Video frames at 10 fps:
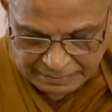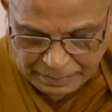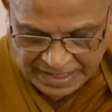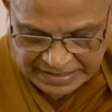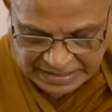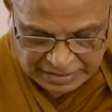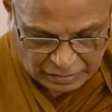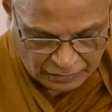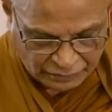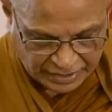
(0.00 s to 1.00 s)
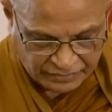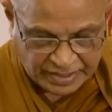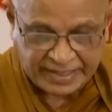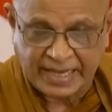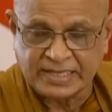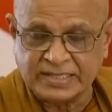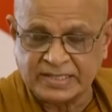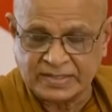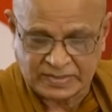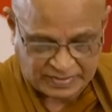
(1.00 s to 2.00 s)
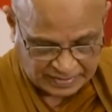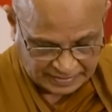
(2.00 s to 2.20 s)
the basin of river Ganges.